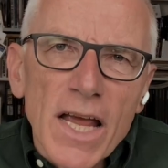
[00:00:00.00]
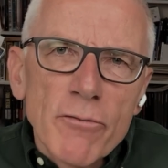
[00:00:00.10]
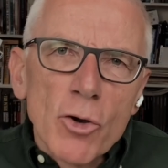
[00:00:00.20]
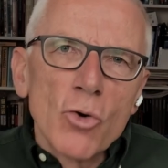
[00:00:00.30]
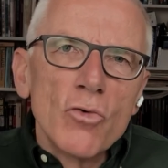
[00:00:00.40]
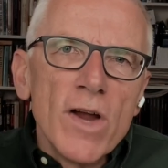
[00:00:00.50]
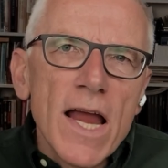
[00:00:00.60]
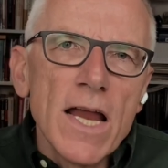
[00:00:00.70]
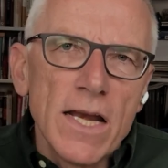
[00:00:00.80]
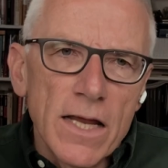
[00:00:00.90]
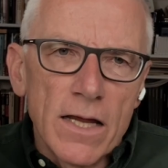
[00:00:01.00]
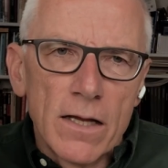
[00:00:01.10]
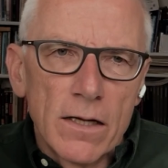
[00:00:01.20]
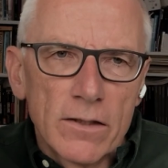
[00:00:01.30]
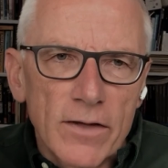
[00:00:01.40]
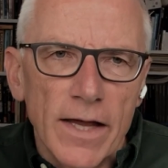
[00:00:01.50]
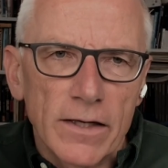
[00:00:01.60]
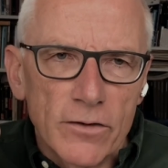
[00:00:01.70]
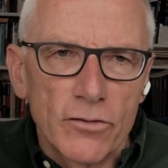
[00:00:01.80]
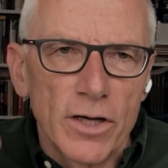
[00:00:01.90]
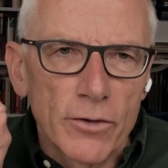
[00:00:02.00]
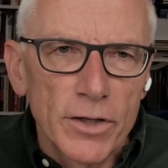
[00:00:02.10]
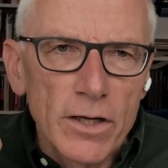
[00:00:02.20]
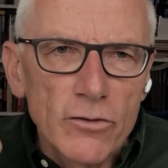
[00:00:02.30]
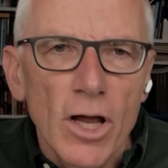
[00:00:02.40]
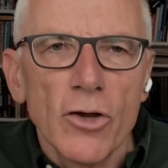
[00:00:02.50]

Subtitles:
If you really take it serious,